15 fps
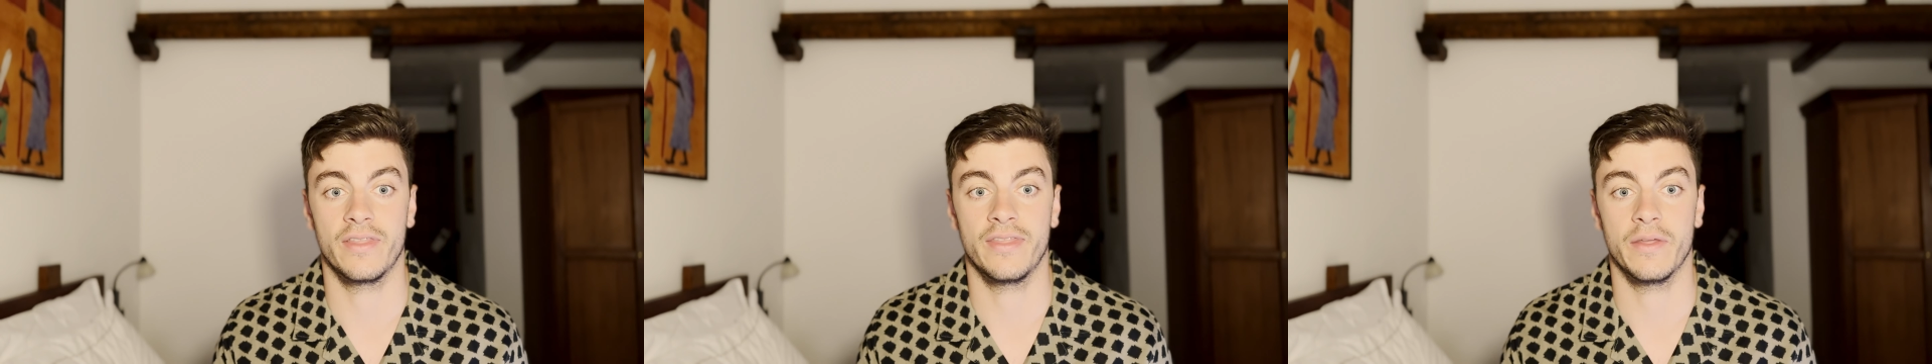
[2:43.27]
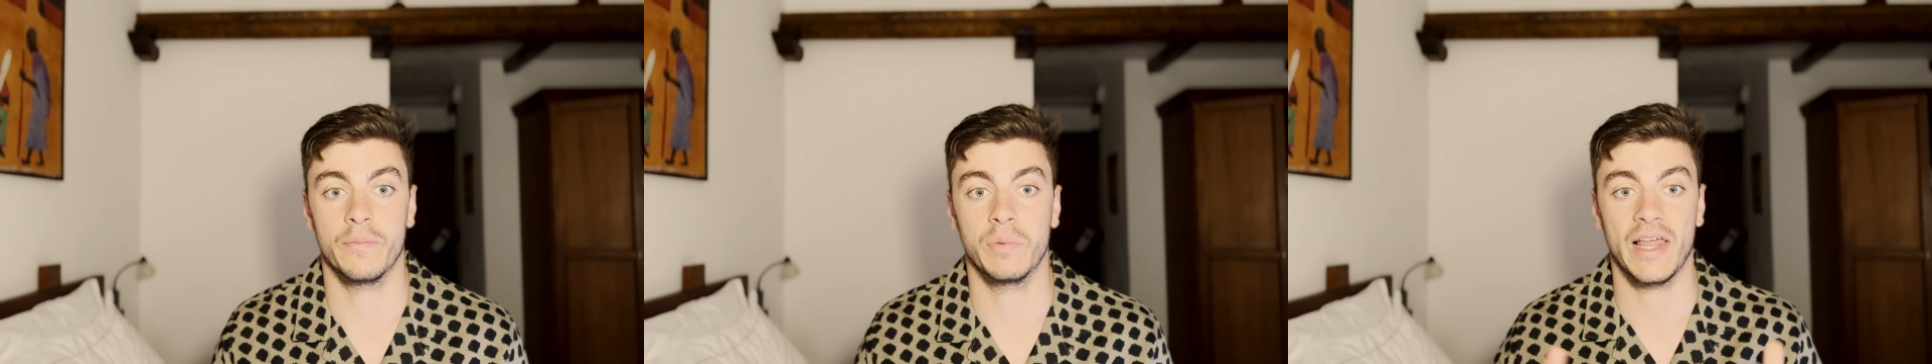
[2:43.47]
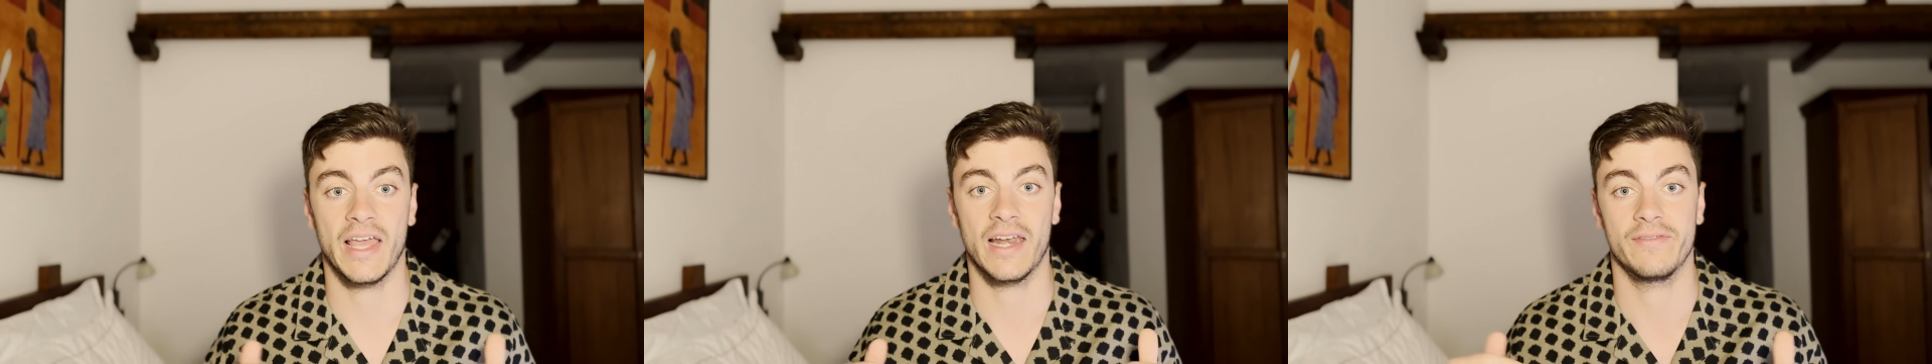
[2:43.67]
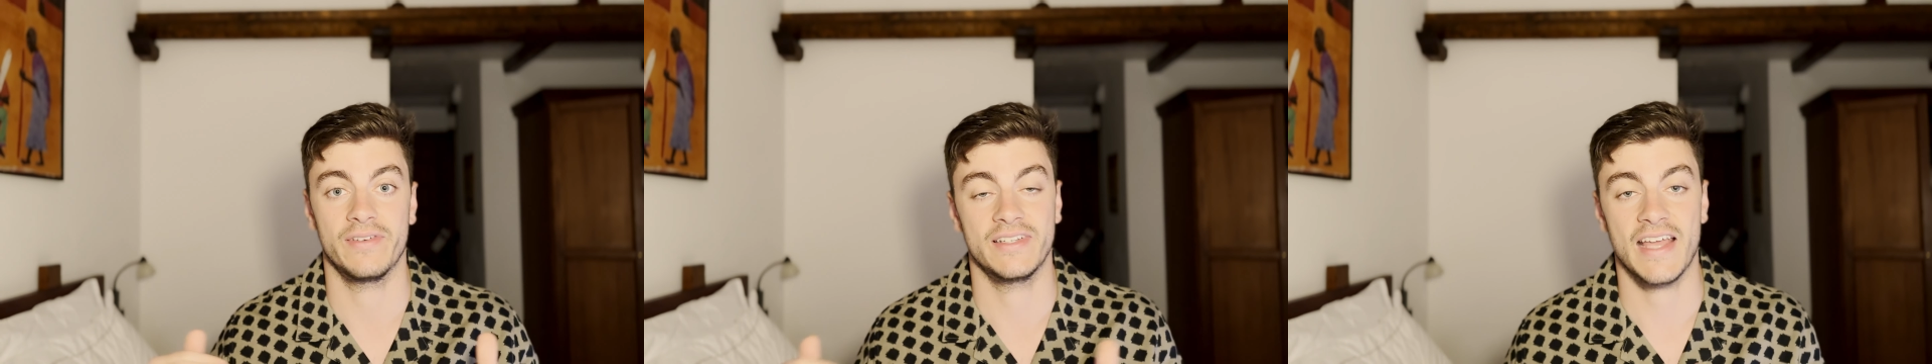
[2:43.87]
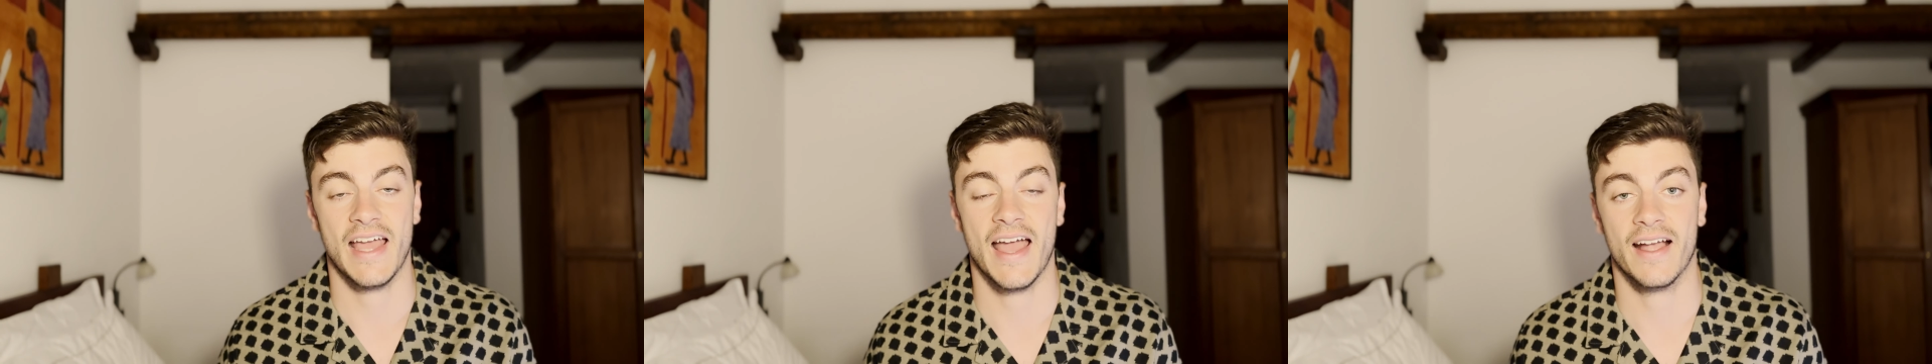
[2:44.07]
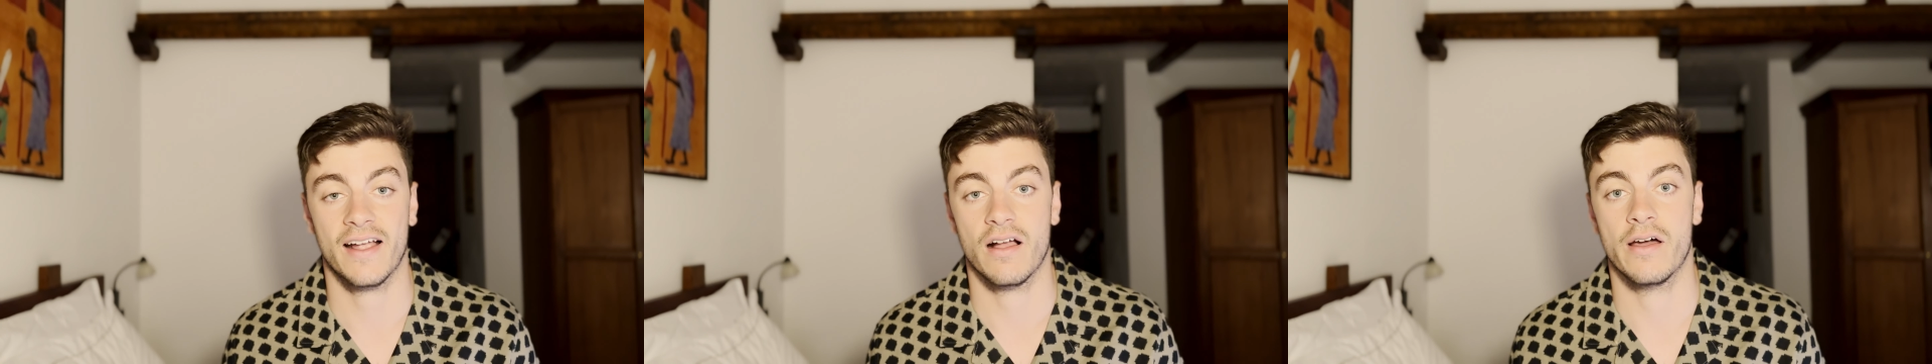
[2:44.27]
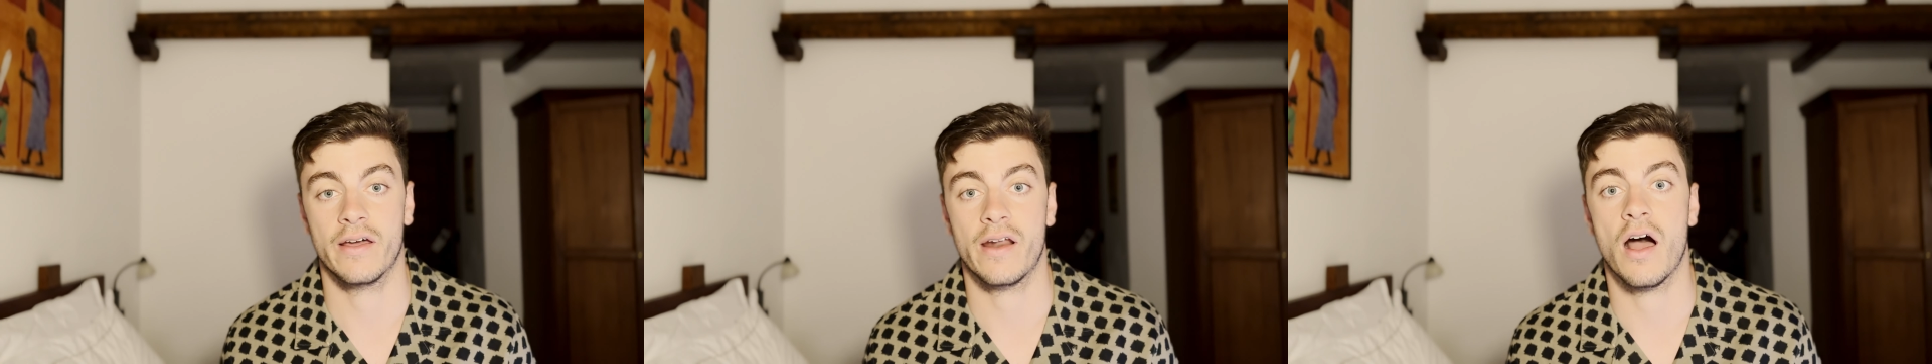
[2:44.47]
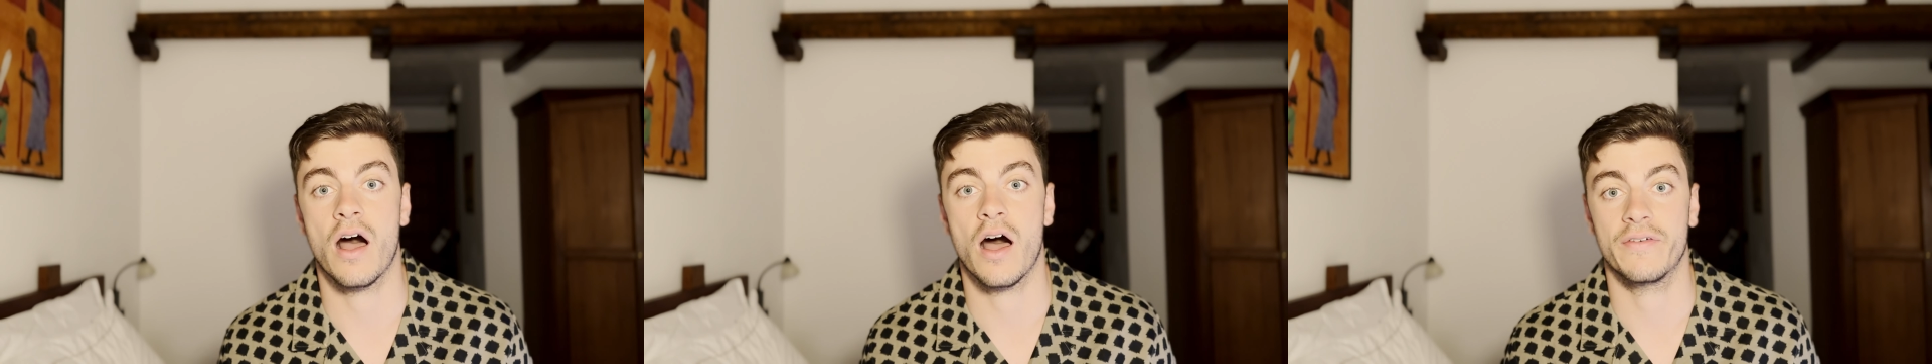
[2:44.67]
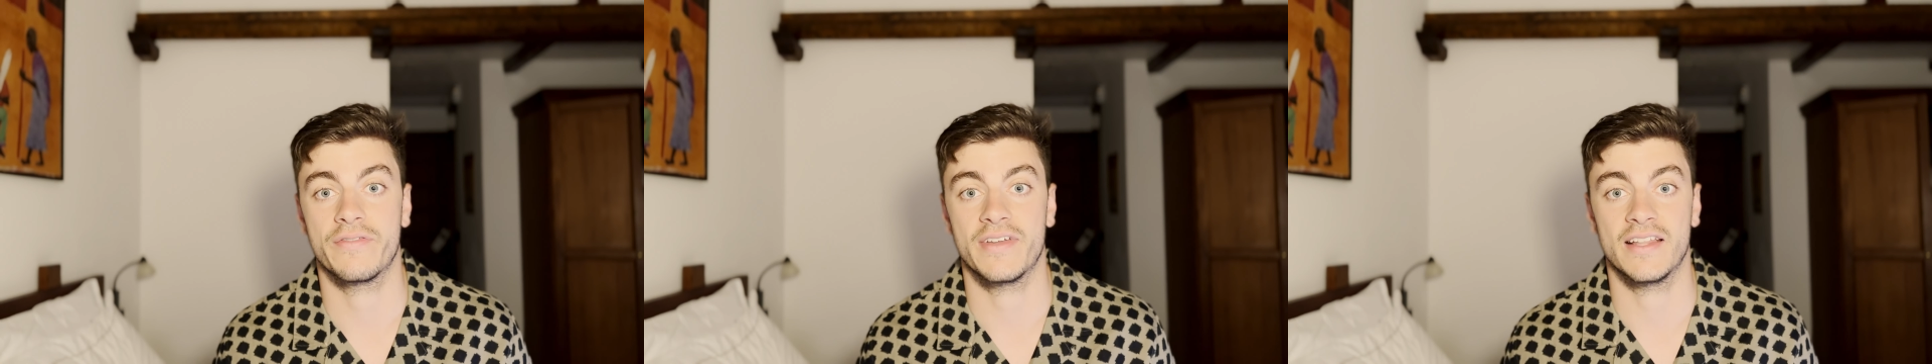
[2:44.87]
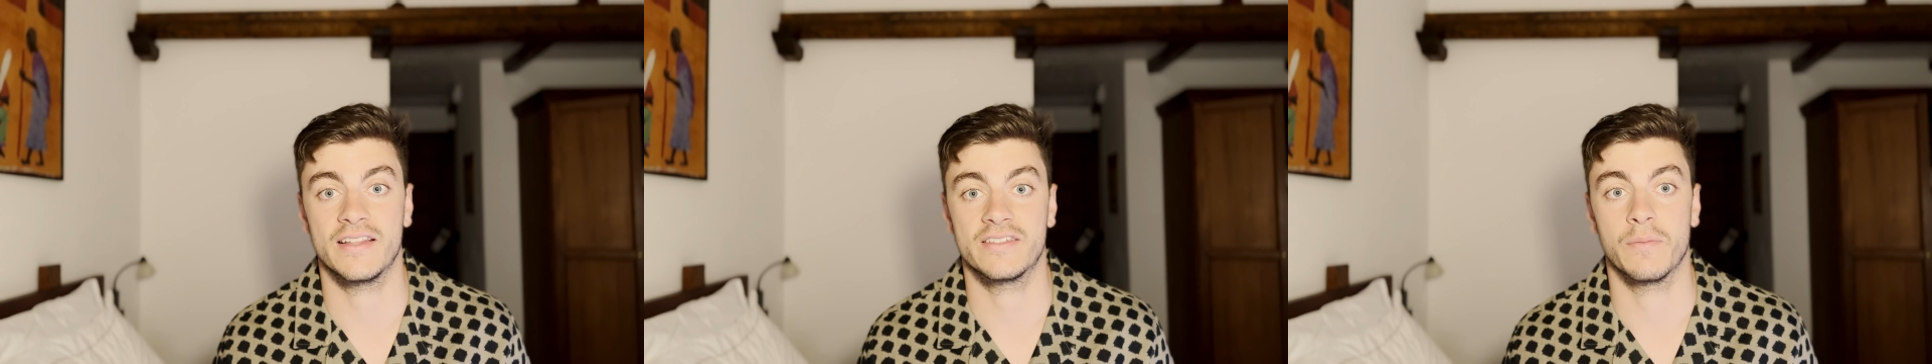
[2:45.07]
the plan of attack on
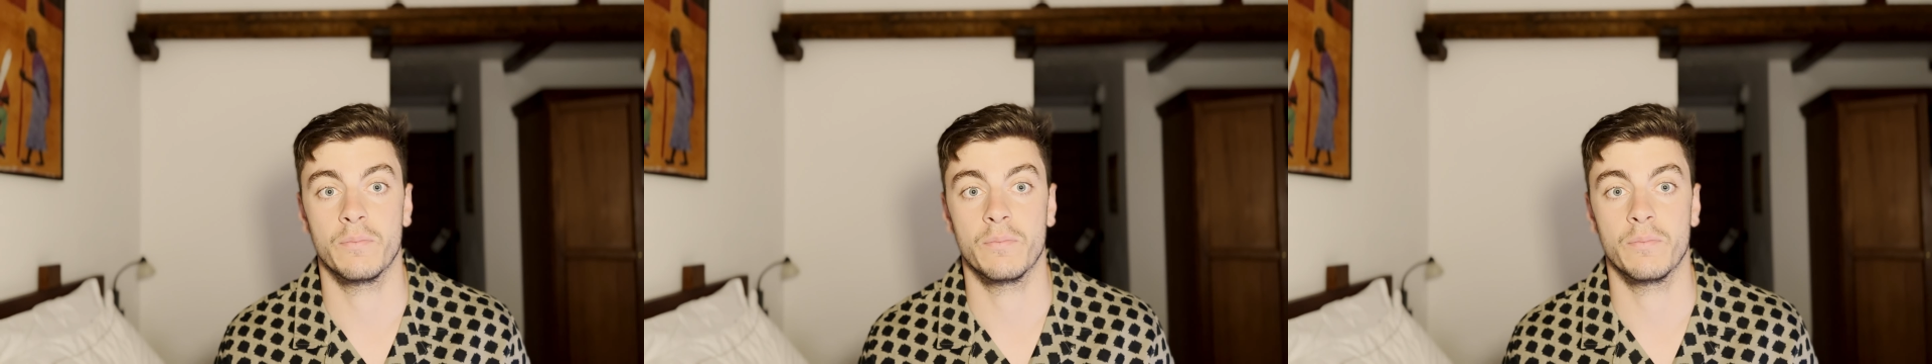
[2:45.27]
offense